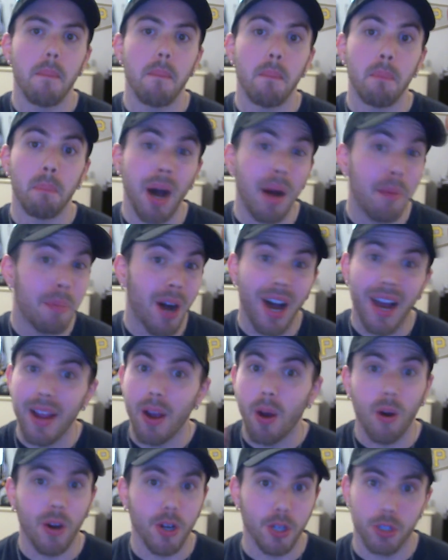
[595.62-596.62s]
bye-bye
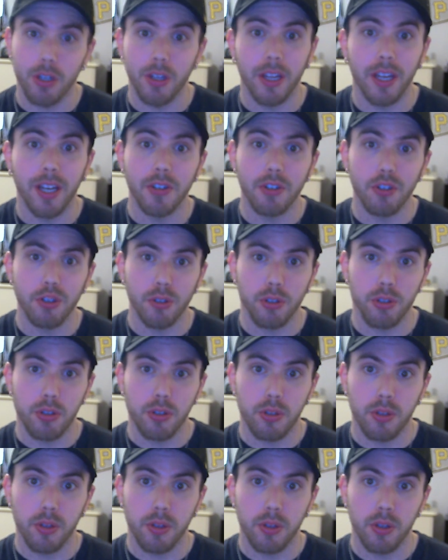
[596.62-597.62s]
Austin
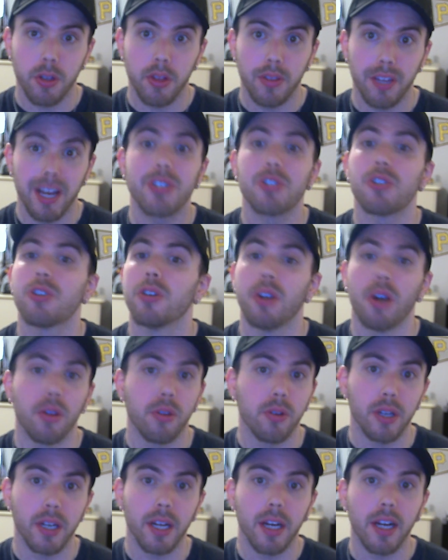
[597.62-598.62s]
Hedges. That's
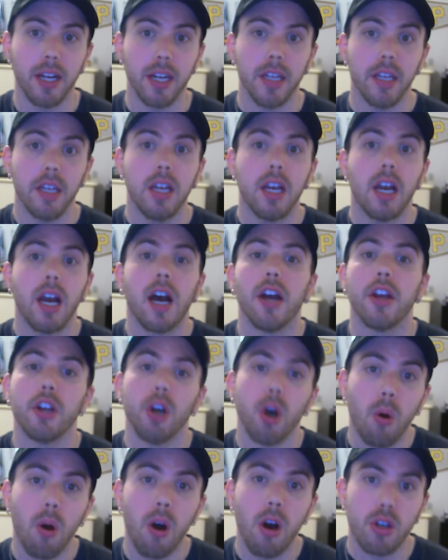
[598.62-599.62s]
another guy. I
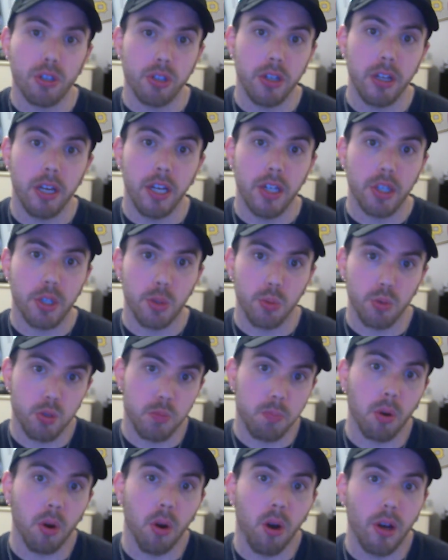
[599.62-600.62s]
know Austin Hedges was
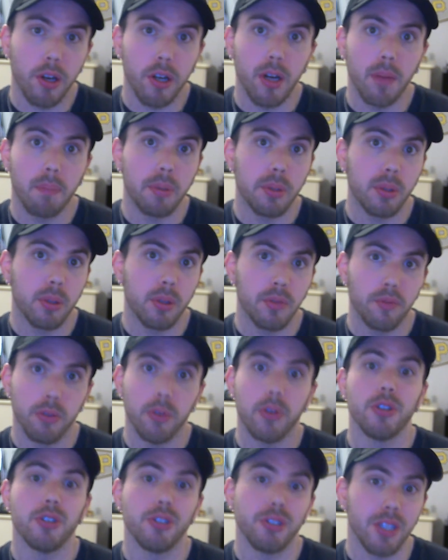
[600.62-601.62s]
brought up
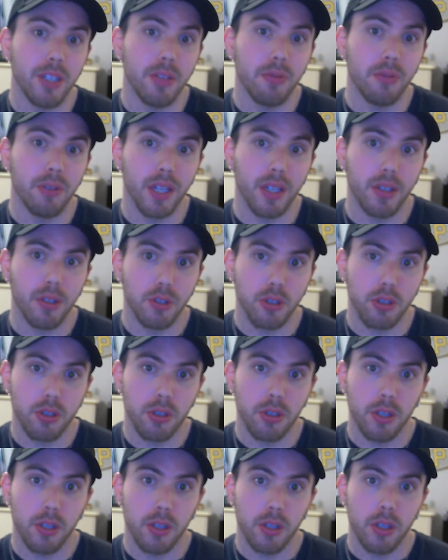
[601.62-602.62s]
for his defense,